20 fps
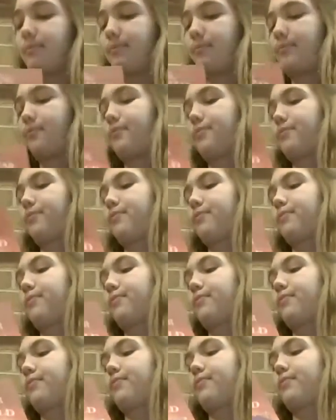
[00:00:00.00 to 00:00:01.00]

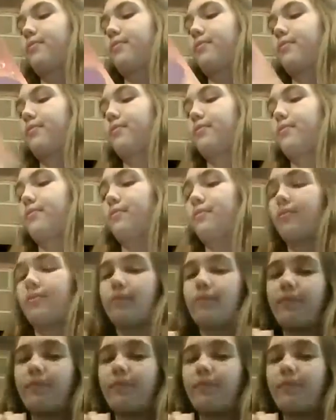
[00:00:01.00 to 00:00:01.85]
No one is speaking in this clip.